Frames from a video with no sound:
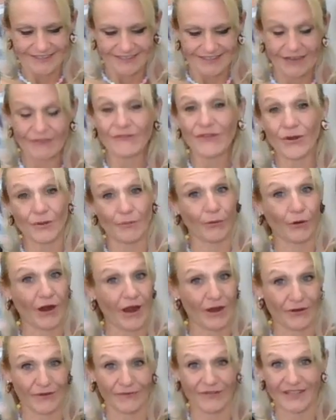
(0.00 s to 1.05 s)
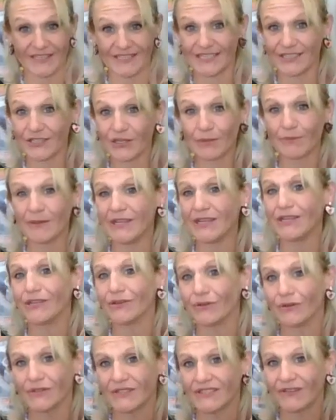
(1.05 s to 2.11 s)
I'm very proud of this. It took me
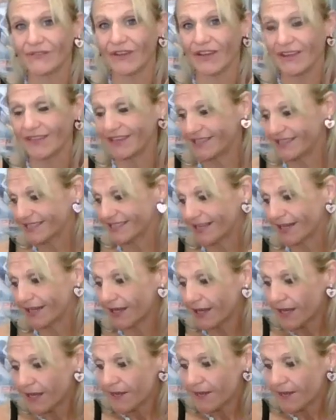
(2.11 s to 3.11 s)
years to find these. Like,